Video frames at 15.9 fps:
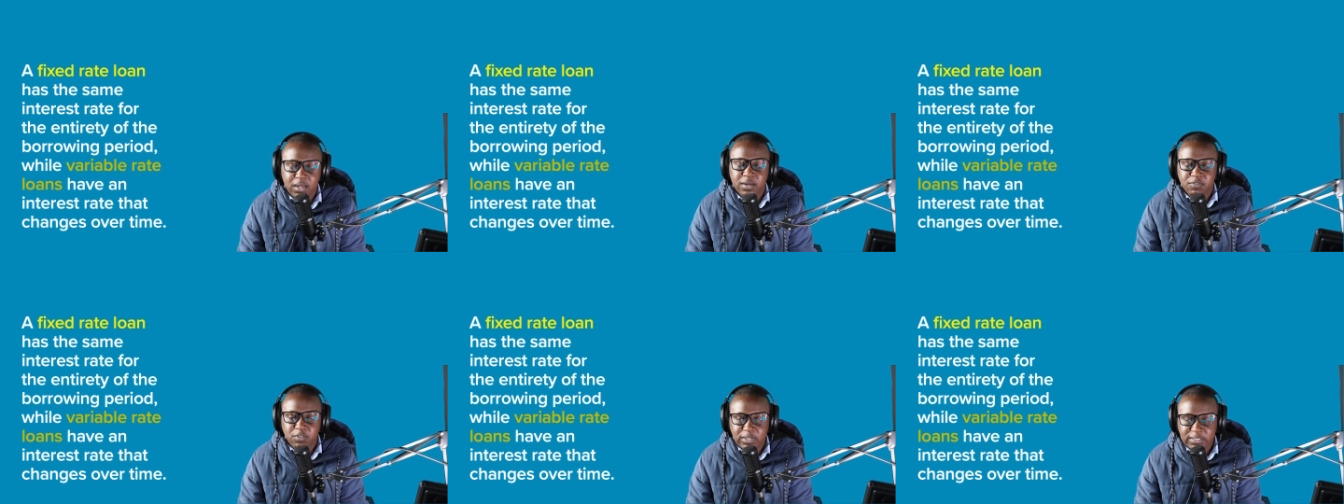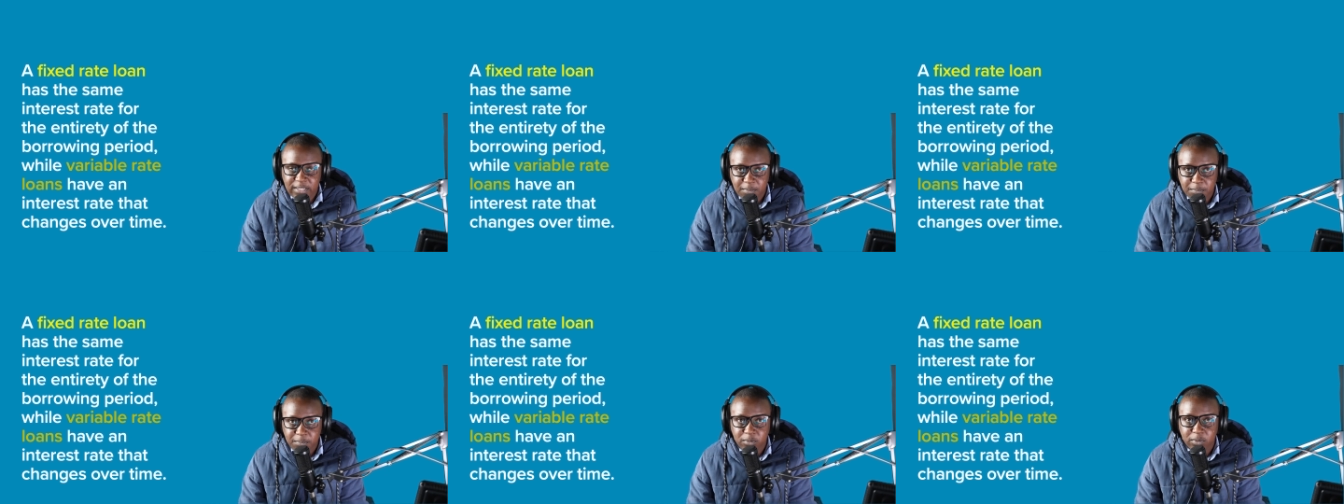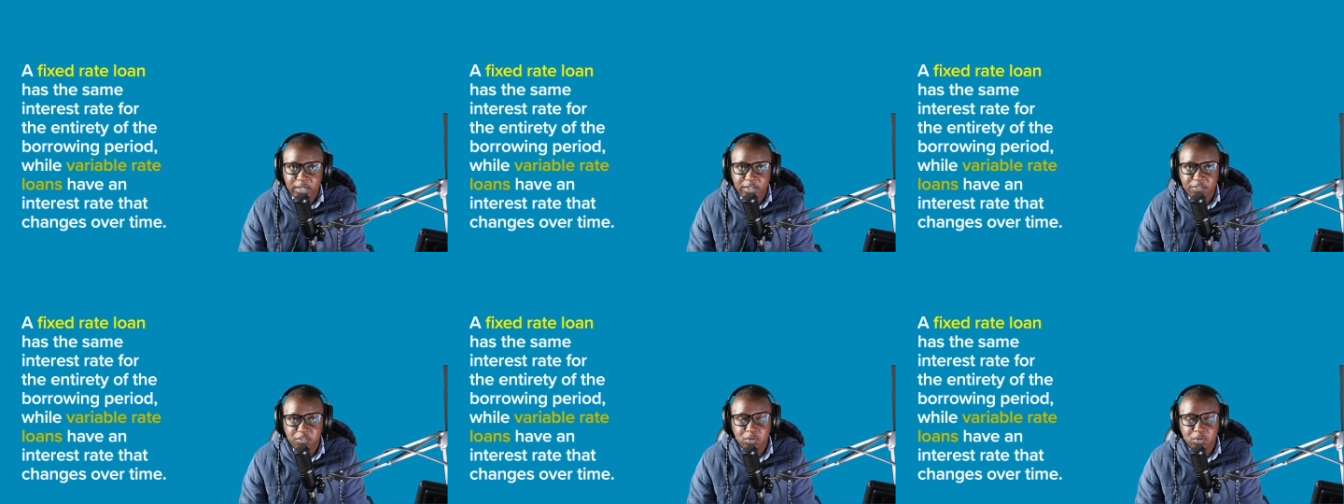For example,
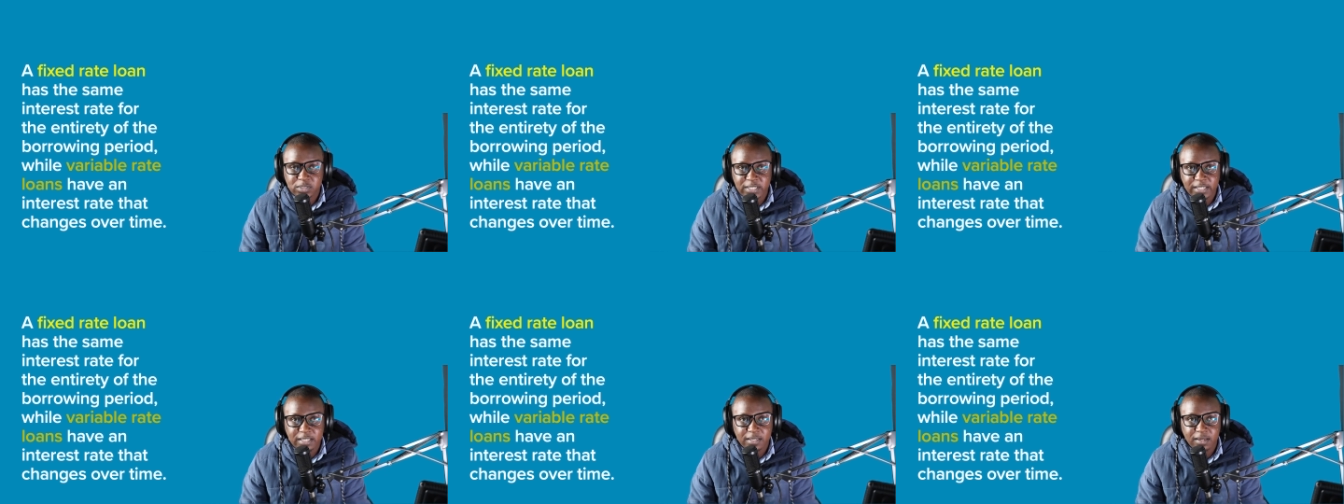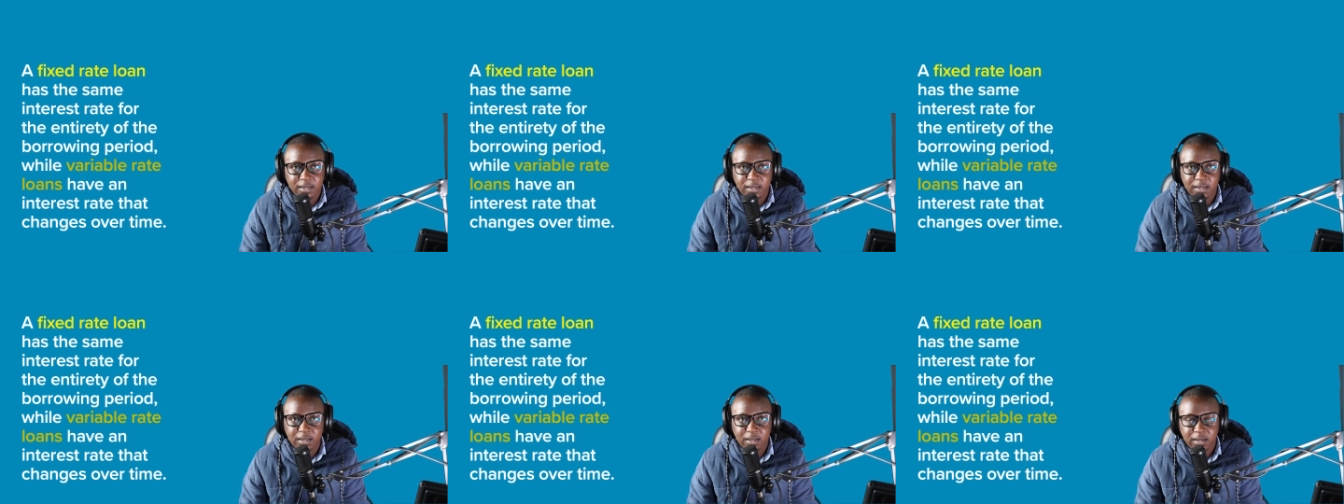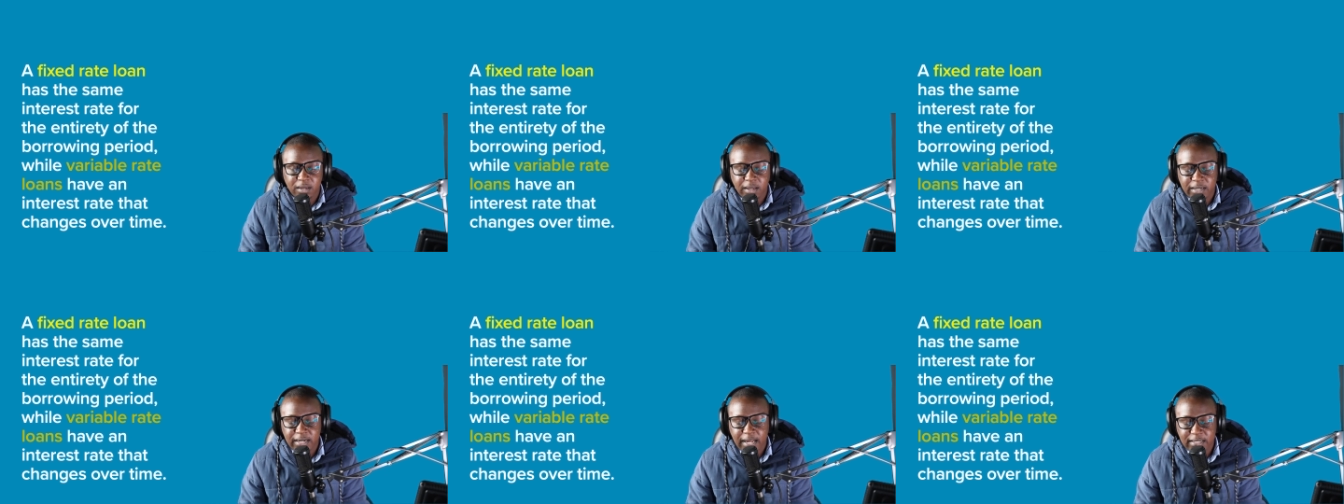if you're taking
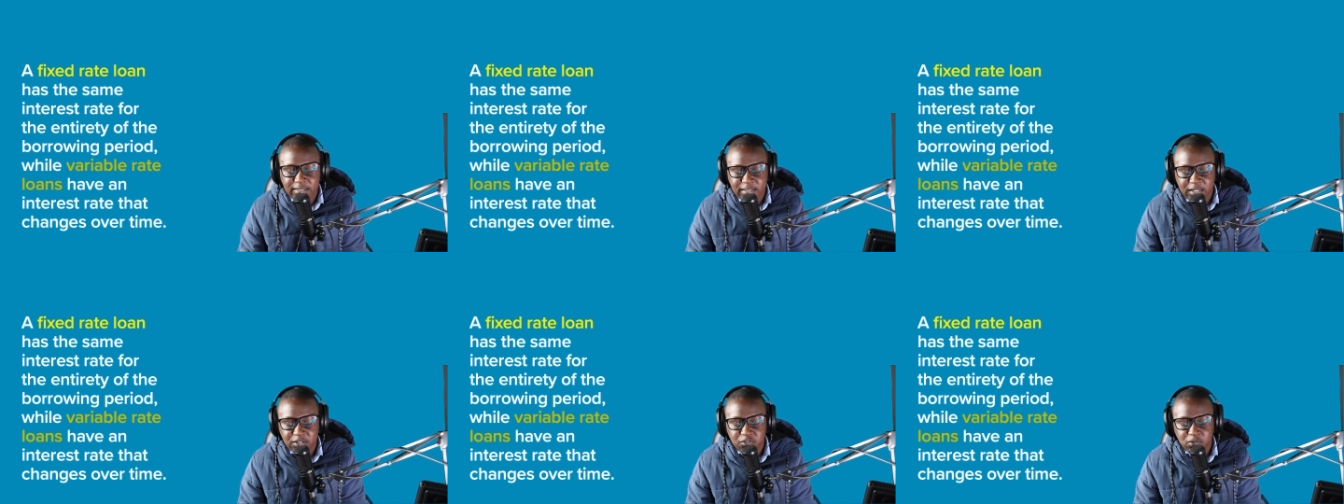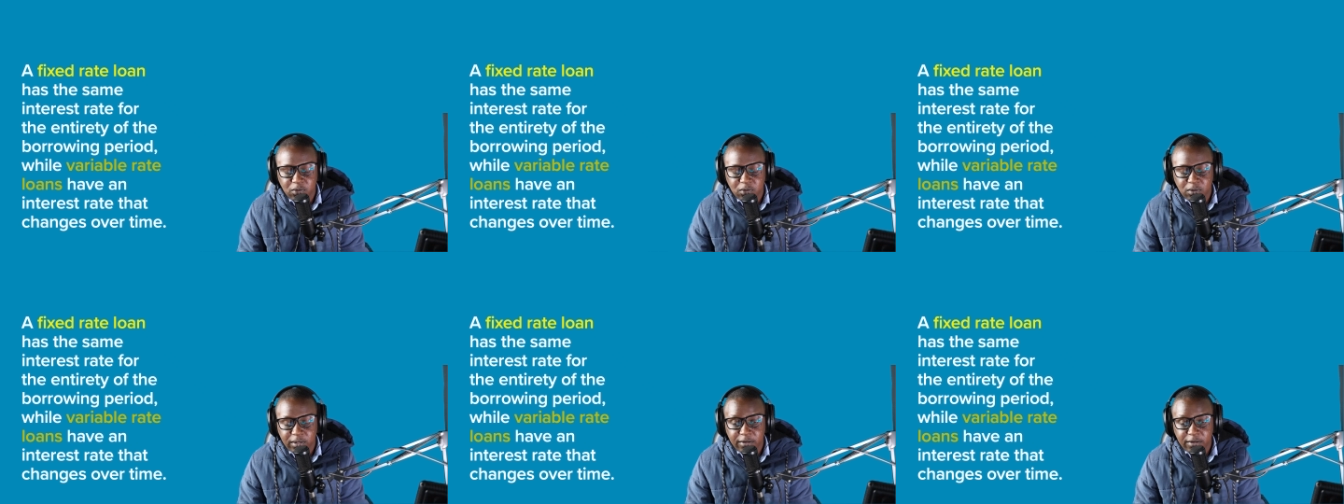an asset for